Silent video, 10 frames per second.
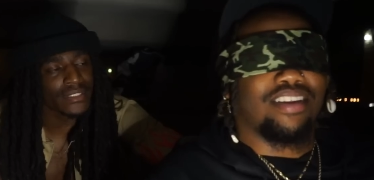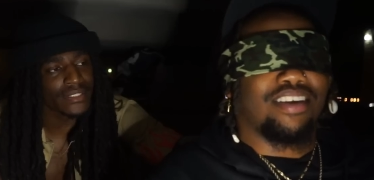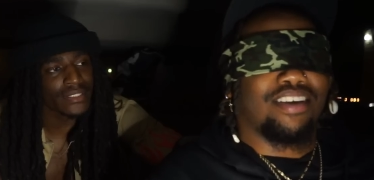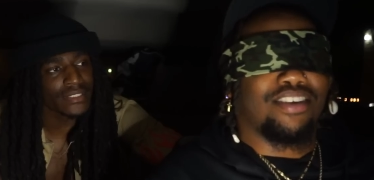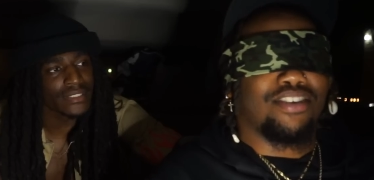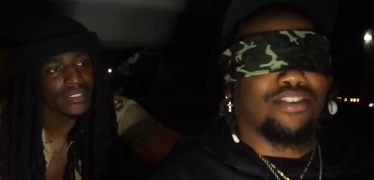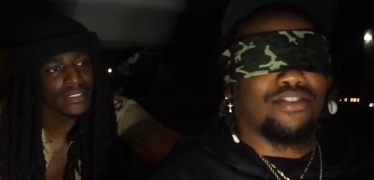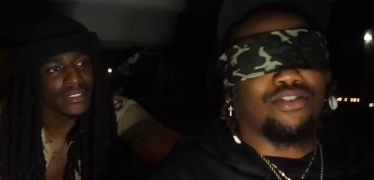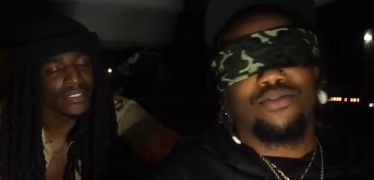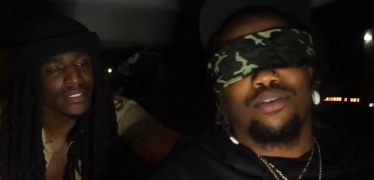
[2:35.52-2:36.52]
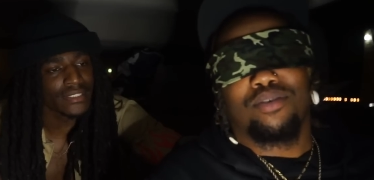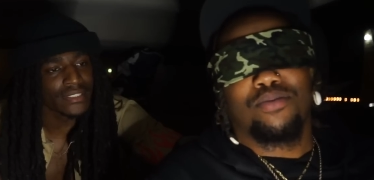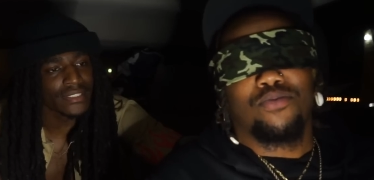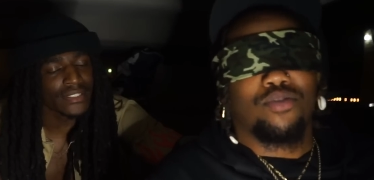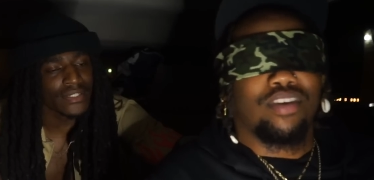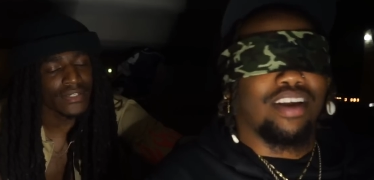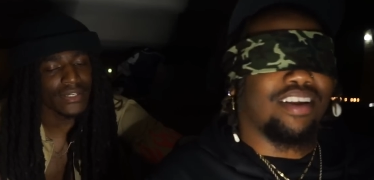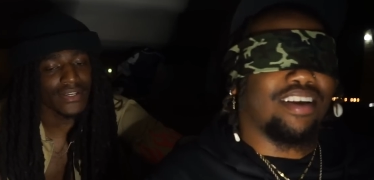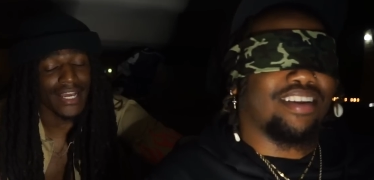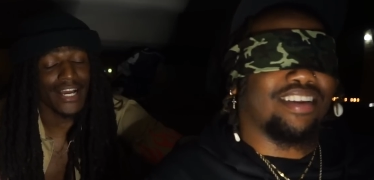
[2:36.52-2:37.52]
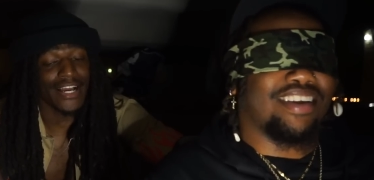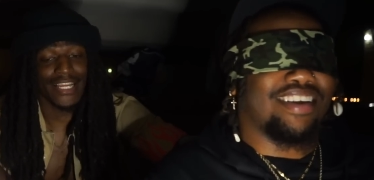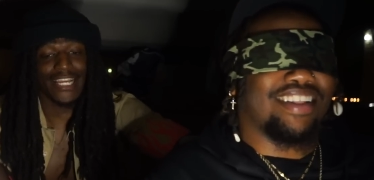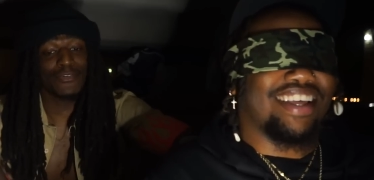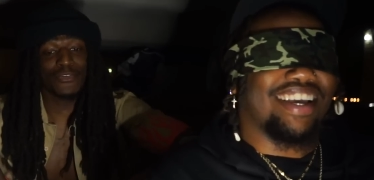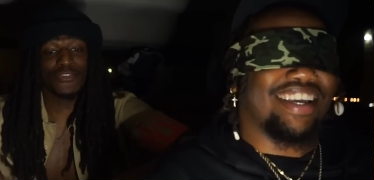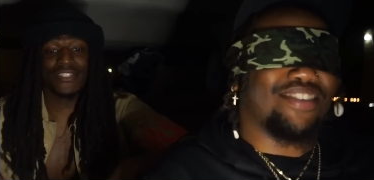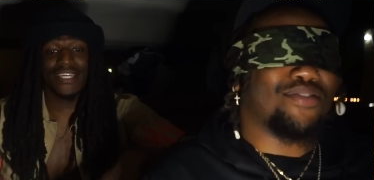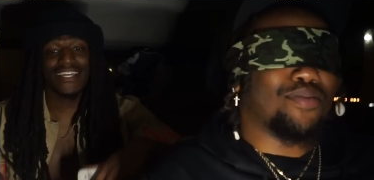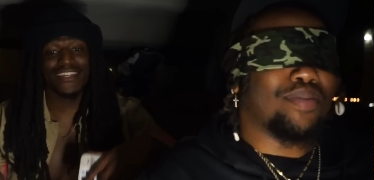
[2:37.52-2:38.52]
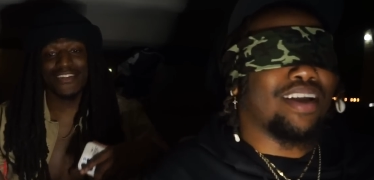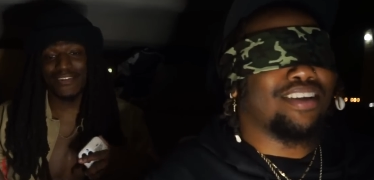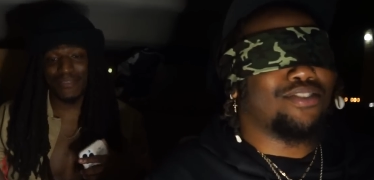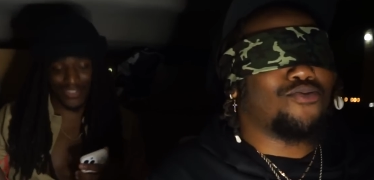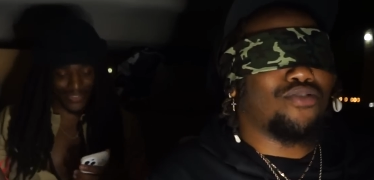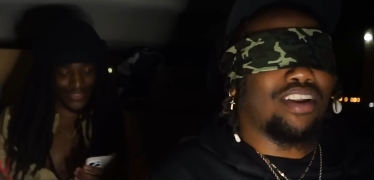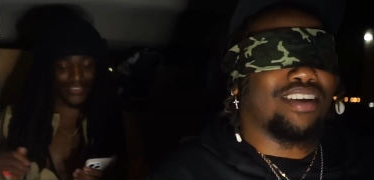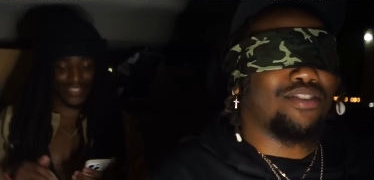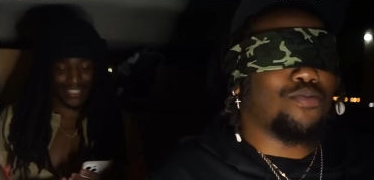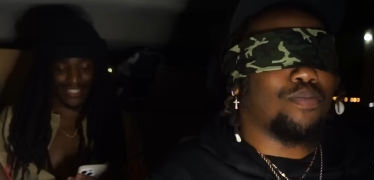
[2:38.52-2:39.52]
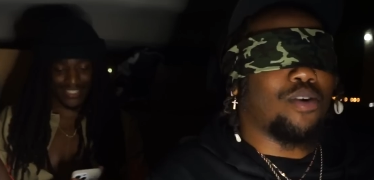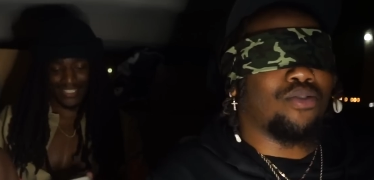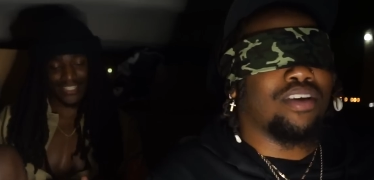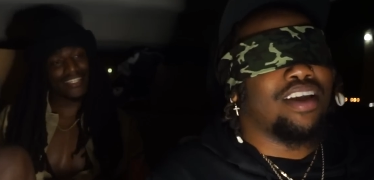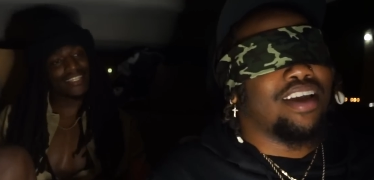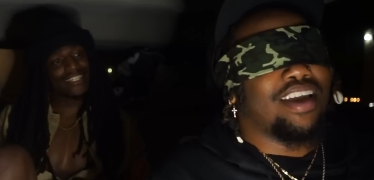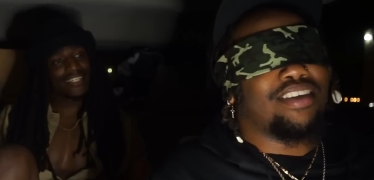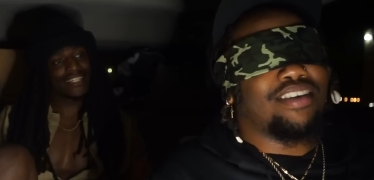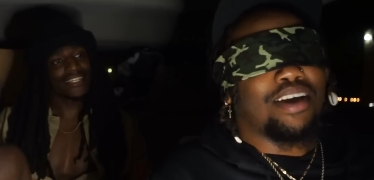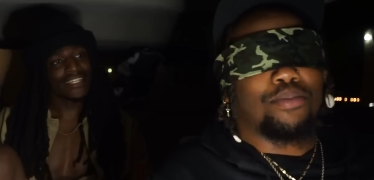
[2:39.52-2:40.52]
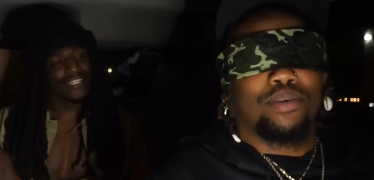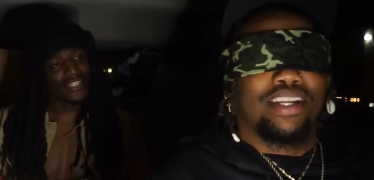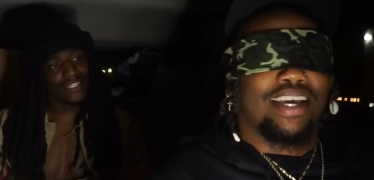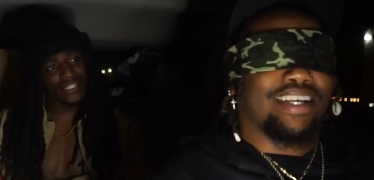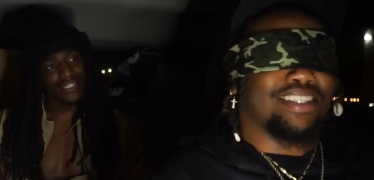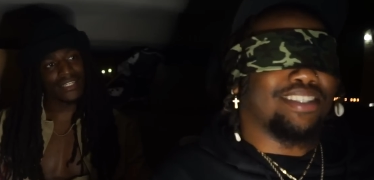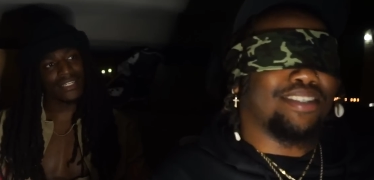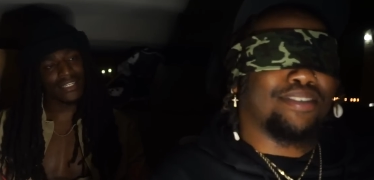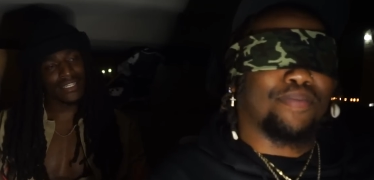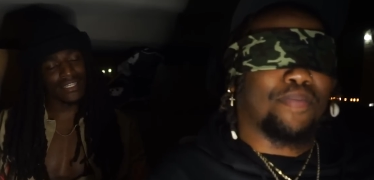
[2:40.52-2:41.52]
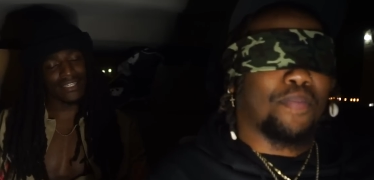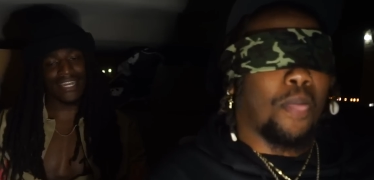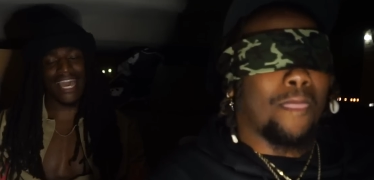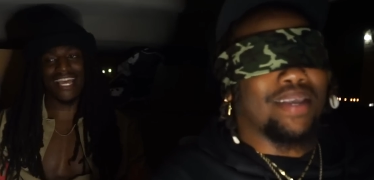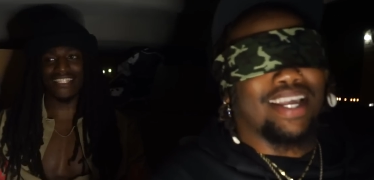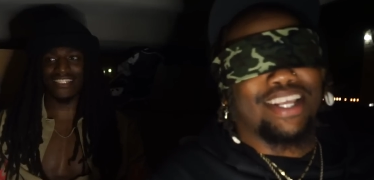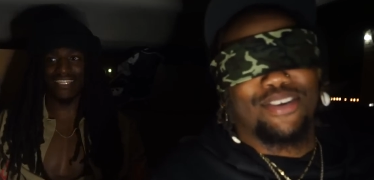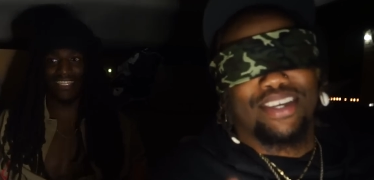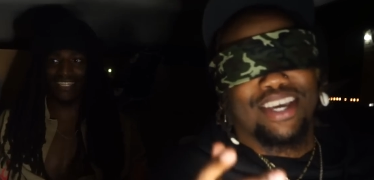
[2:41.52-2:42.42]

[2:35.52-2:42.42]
Speaker 1: then you get where I'm coming from. Like yeah, I, I get you saying. like you do, like you do both, and you gotta be nasty. Nasty. Not even